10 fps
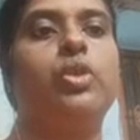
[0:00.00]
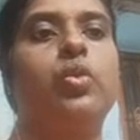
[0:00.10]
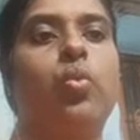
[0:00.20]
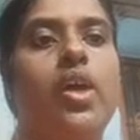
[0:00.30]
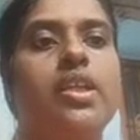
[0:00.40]

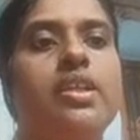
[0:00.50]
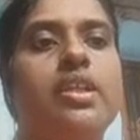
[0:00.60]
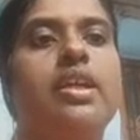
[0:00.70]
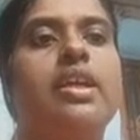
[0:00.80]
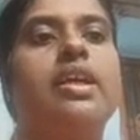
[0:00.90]
1
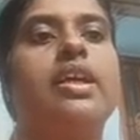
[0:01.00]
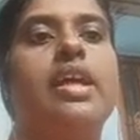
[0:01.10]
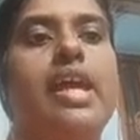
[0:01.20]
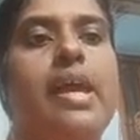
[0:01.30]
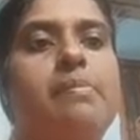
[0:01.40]

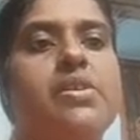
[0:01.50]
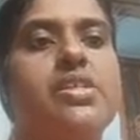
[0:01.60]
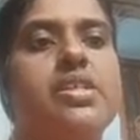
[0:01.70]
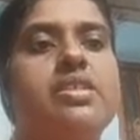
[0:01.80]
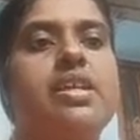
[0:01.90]

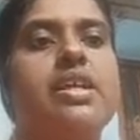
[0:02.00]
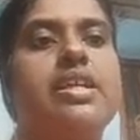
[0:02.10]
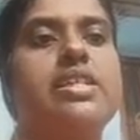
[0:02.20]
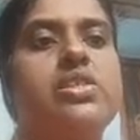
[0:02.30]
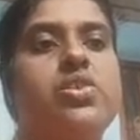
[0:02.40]
ampersand
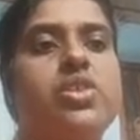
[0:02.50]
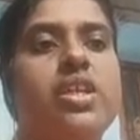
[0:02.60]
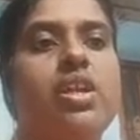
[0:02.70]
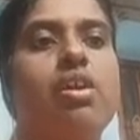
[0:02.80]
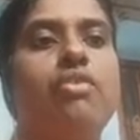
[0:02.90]
in
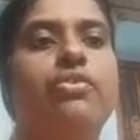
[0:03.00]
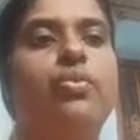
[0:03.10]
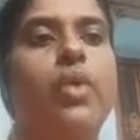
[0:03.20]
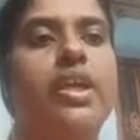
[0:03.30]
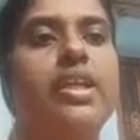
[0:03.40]
string of
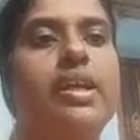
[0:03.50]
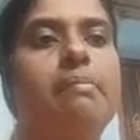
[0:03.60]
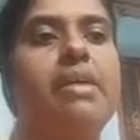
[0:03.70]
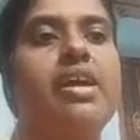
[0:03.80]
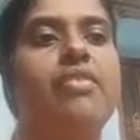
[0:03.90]
1
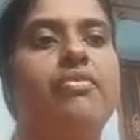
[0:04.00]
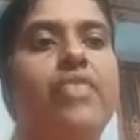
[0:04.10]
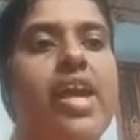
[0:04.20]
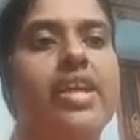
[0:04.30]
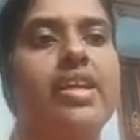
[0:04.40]
comma
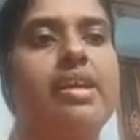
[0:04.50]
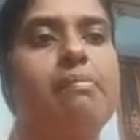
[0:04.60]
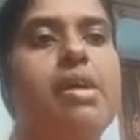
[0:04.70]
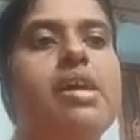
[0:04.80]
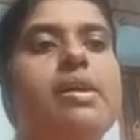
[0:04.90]
var
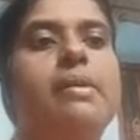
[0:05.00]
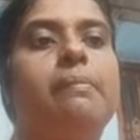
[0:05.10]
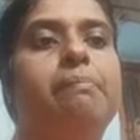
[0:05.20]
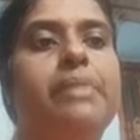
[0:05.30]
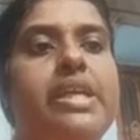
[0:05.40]
comma
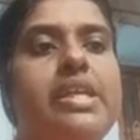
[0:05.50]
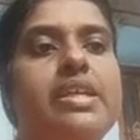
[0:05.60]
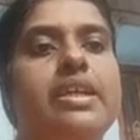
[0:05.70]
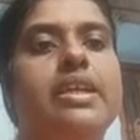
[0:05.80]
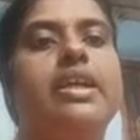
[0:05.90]
b
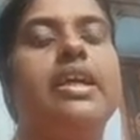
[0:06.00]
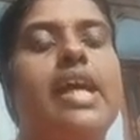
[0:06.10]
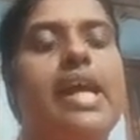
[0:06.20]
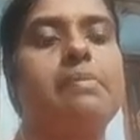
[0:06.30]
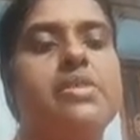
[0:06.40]

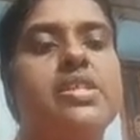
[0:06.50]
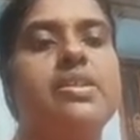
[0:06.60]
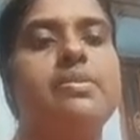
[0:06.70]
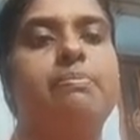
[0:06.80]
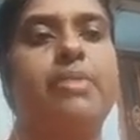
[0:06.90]

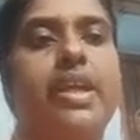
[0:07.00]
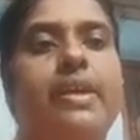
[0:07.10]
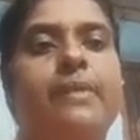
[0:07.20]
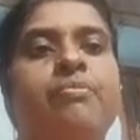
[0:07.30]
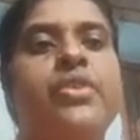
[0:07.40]
ampersand
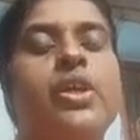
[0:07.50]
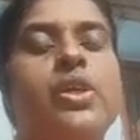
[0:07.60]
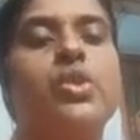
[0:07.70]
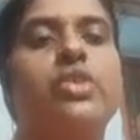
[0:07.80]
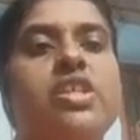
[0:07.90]
break.
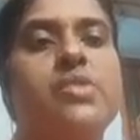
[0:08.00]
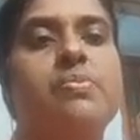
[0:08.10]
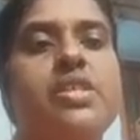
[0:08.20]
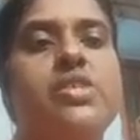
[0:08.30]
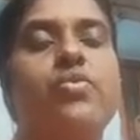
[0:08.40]
So this
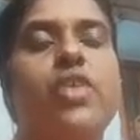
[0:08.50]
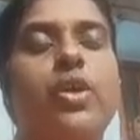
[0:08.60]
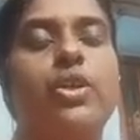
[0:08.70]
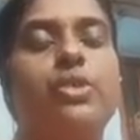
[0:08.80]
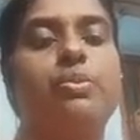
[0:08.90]
means we are
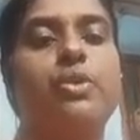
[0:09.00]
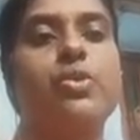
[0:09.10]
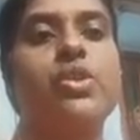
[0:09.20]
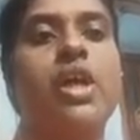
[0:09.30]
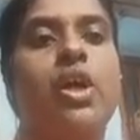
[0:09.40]
going to
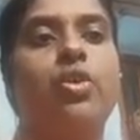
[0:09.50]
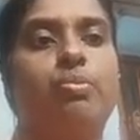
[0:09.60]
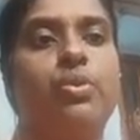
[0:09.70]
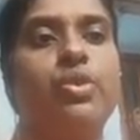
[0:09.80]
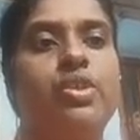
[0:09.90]
produce a
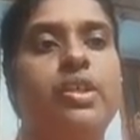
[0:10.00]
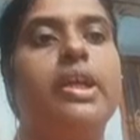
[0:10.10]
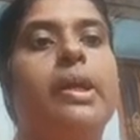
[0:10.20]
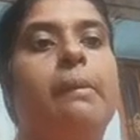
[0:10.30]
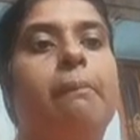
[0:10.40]
output
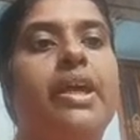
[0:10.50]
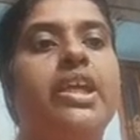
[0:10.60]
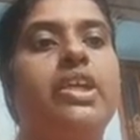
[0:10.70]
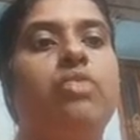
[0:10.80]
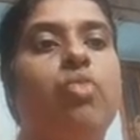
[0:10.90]

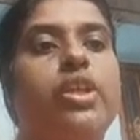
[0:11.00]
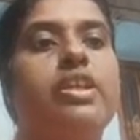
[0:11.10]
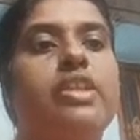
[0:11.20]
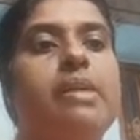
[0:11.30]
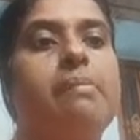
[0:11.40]
by
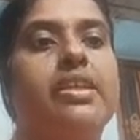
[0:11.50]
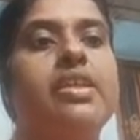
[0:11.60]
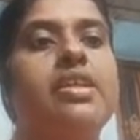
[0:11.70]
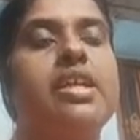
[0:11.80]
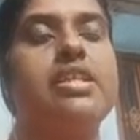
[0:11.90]
invoking the
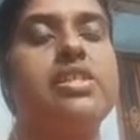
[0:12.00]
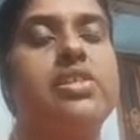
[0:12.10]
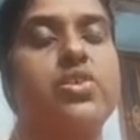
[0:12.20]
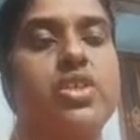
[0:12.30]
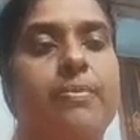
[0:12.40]
method in
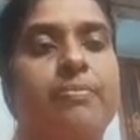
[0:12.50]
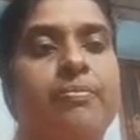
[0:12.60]
string.